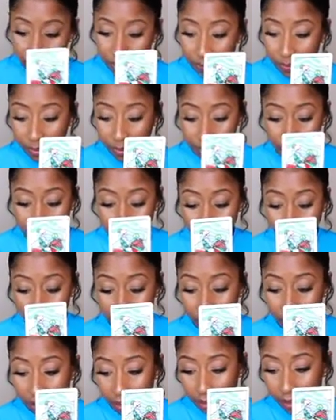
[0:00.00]
This
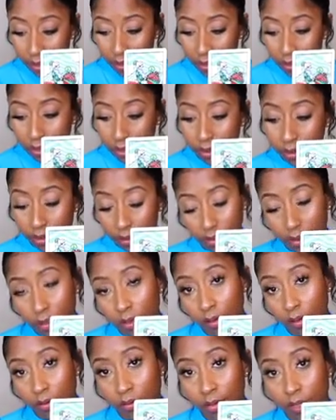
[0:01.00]
person,
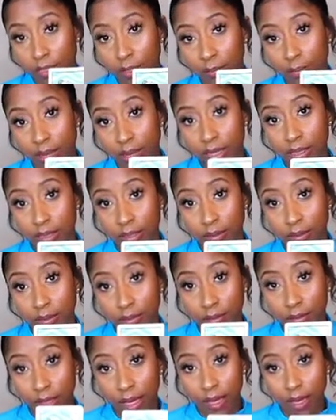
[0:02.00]
doesn't mind
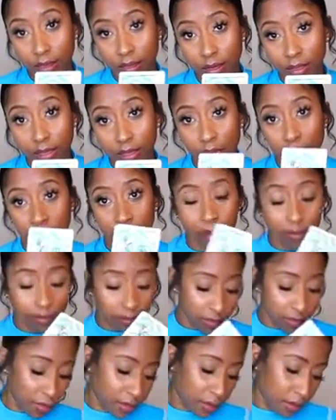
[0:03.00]
taking their time.
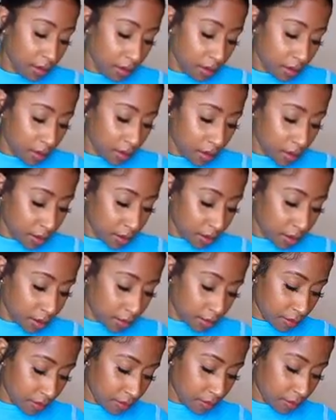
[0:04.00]

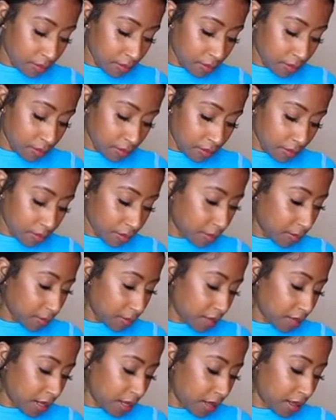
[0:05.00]

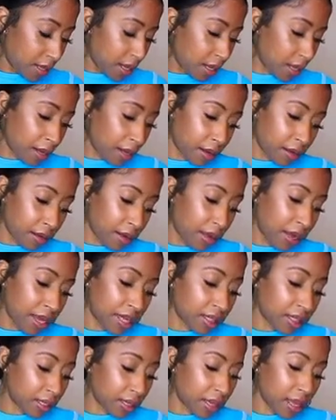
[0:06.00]
And then
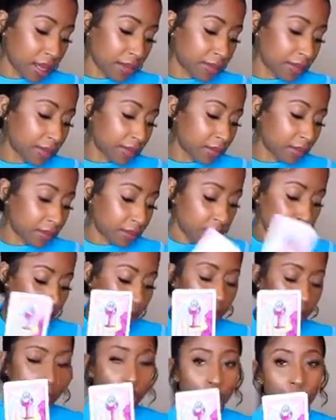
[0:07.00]
Ace of Cups. You
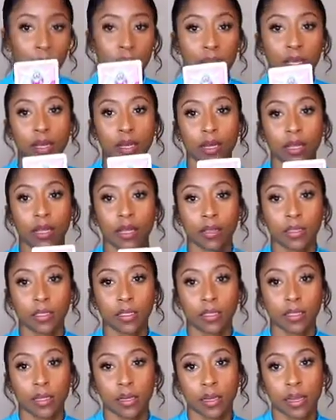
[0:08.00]
want a new beginning in
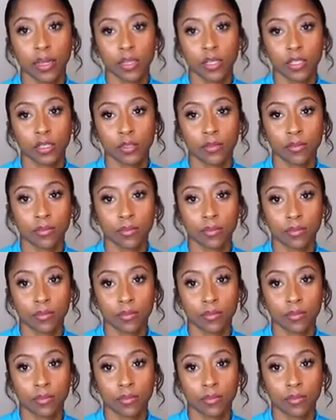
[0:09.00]
this connection.